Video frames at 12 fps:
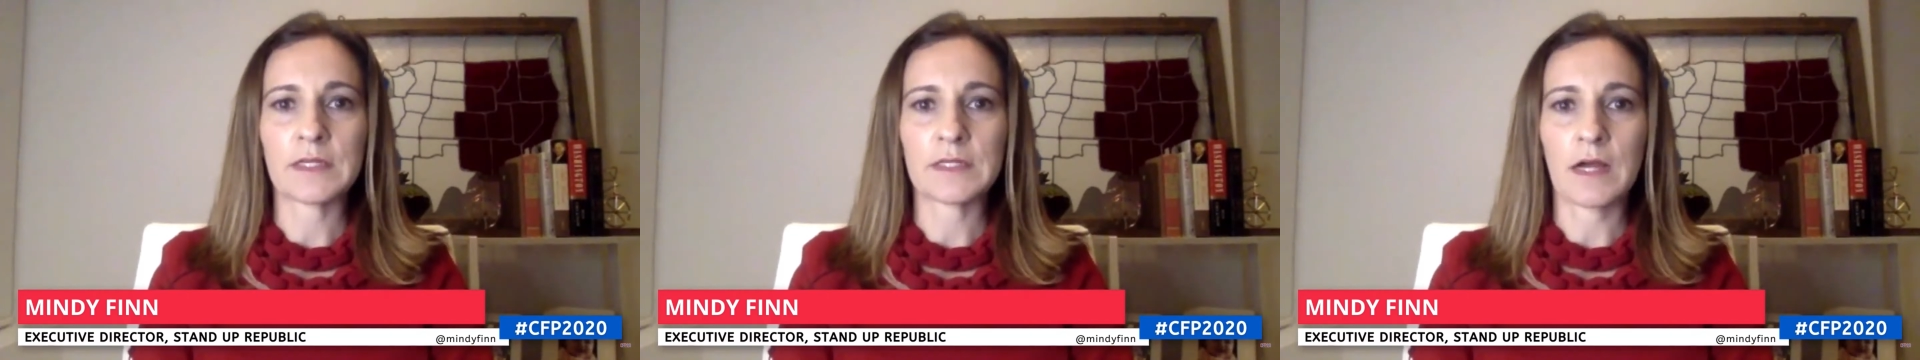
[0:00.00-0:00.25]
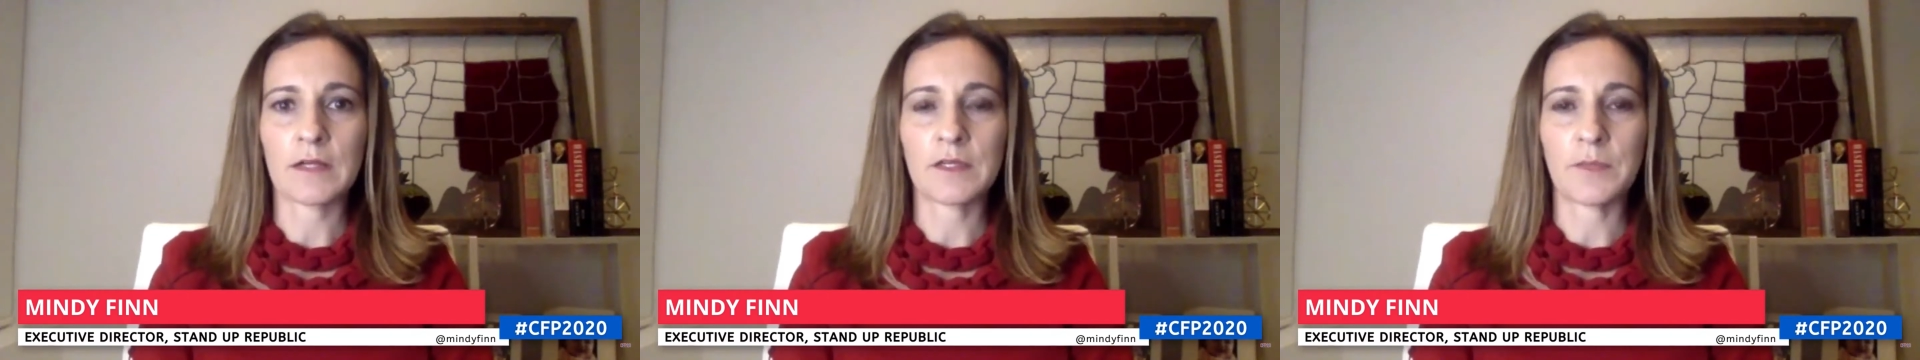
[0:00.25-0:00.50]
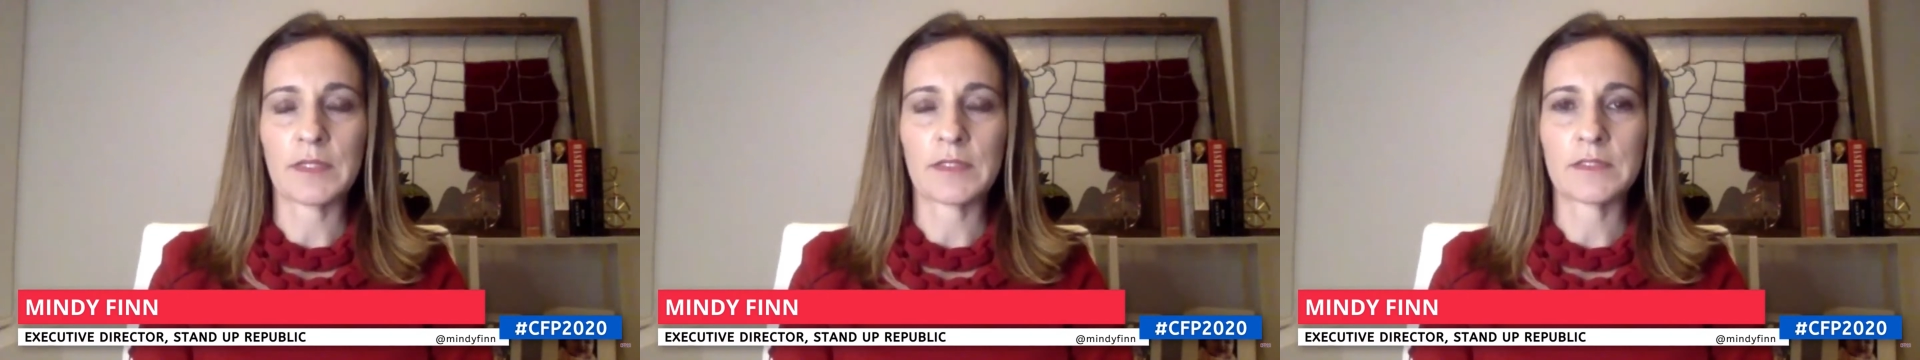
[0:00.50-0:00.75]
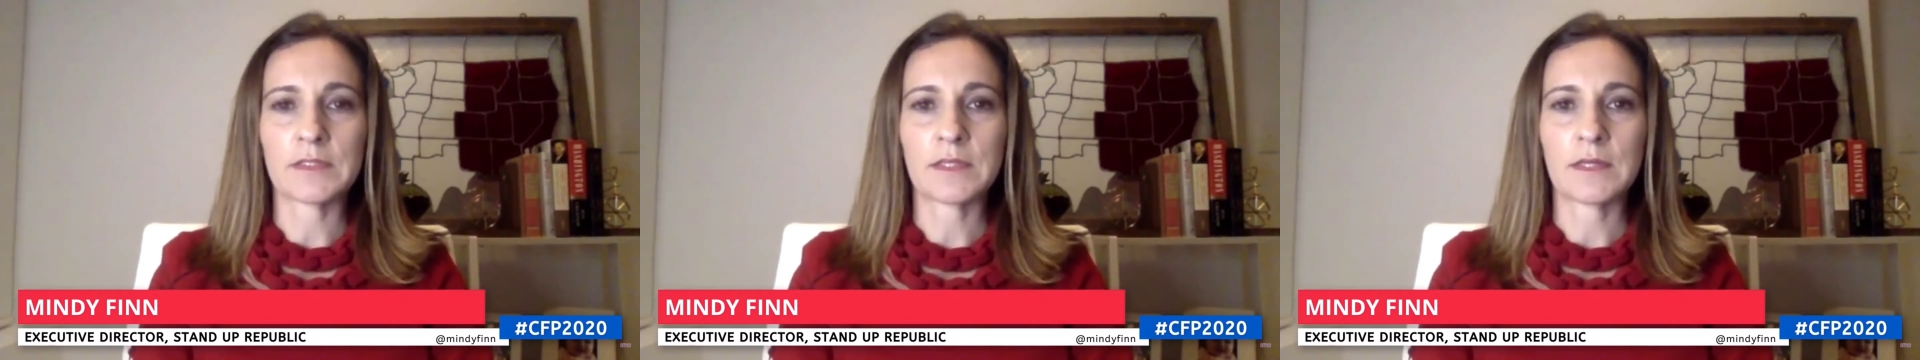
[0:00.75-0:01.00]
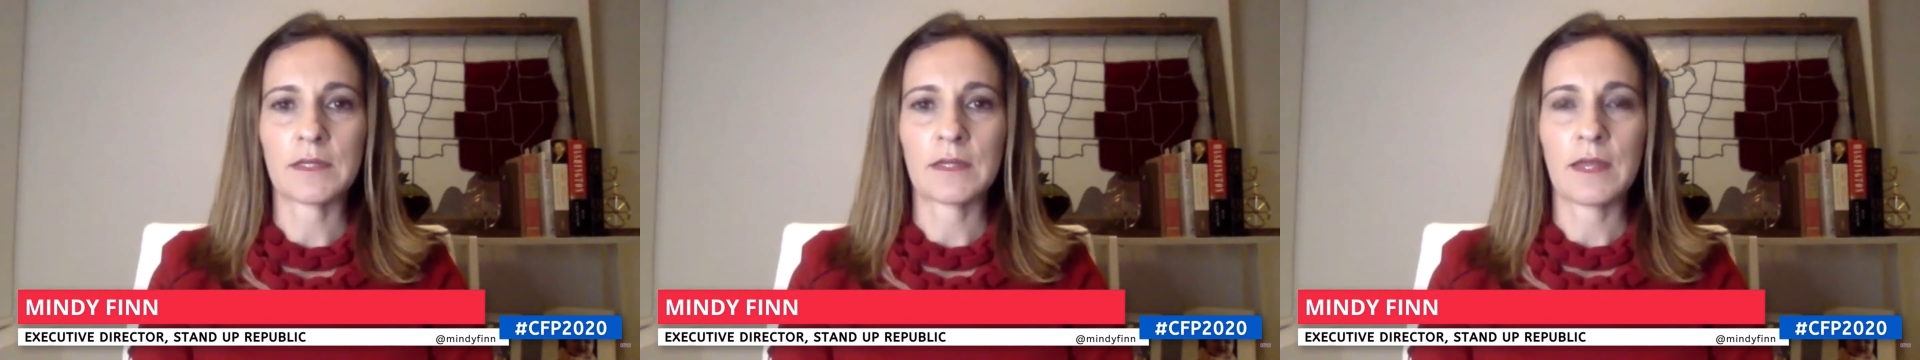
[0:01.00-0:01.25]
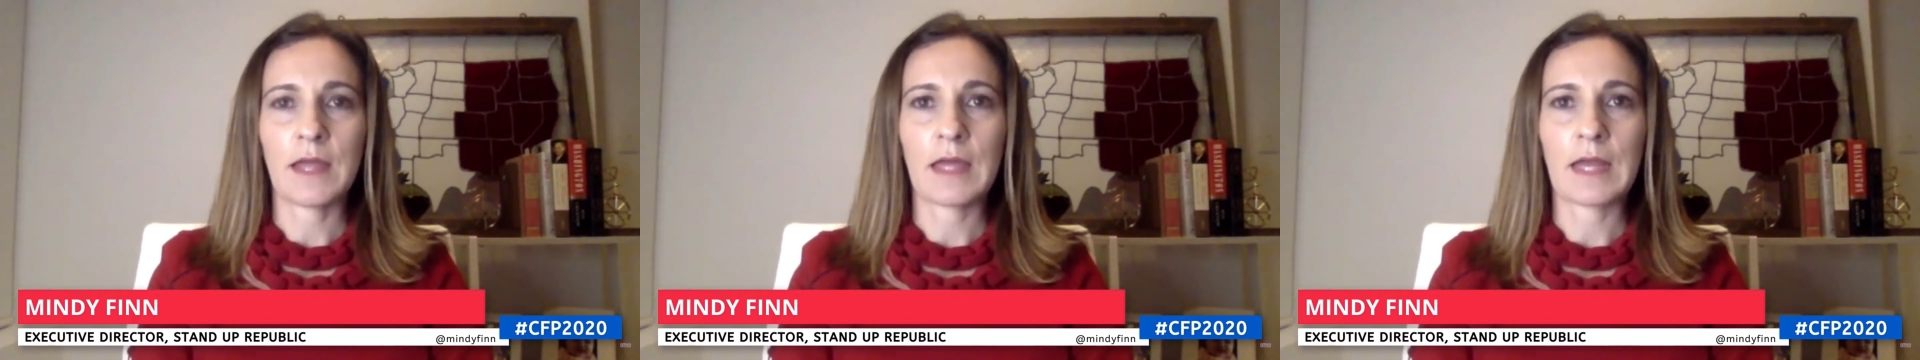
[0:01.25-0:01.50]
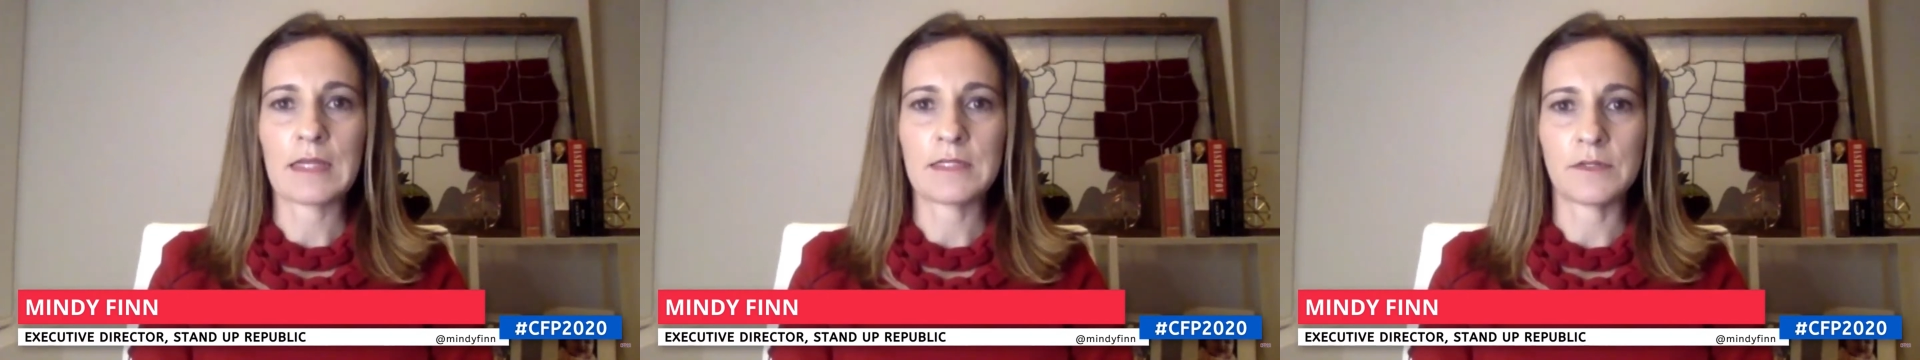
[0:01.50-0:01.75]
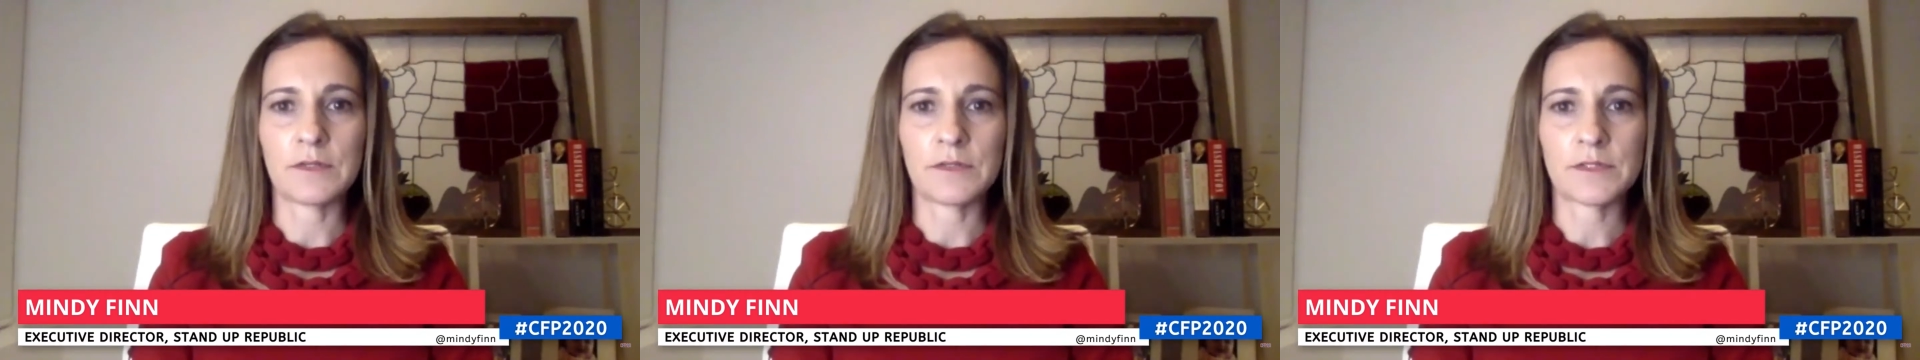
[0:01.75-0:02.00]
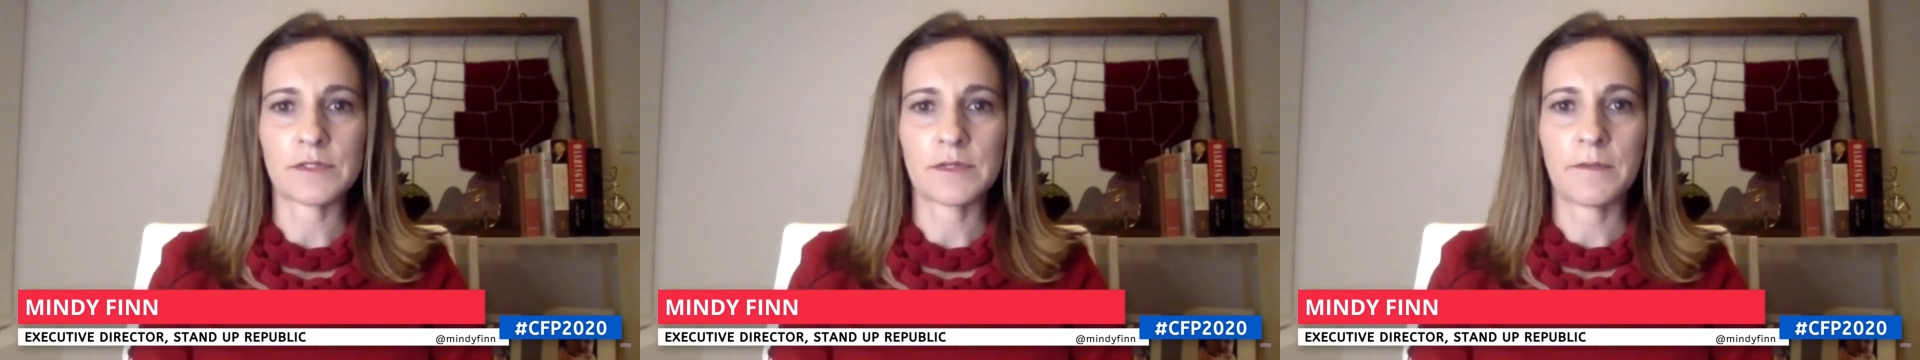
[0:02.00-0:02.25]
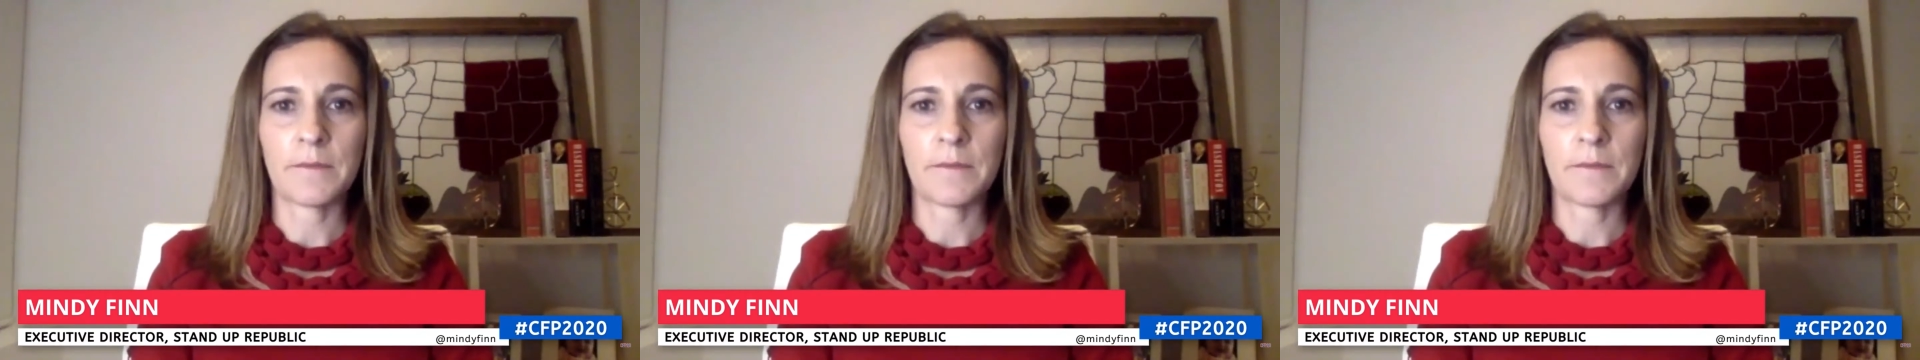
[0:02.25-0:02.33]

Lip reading: documents and ideals.